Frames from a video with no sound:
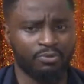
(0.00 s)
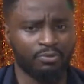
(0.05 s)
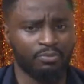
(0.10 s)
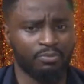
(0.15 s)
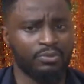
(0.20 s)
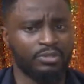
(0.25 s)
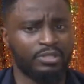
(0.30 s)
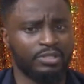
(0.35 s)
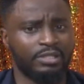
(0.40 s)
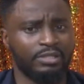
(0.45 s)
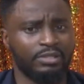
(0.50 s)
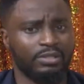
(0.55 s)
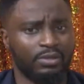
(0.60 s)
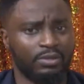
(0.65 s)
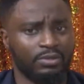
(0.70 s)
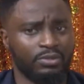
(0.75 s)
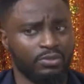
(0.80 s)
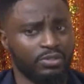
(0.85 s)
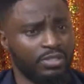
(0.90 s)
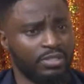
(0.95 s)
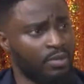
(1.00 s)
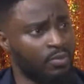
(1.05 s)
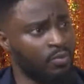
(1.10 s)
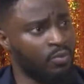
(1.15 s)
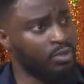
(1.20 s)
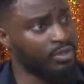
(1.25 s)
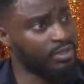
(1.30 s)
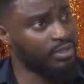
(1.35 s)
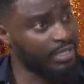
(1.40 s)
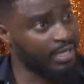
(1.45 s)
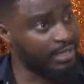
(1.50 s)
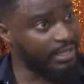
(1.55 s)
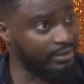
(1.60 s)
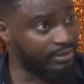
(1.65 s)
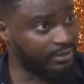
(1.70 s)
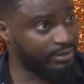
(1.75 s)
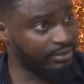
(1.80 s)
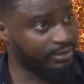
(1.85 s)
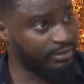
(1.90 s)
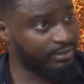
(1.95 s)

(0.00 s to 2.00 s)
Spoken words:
promoting also the award night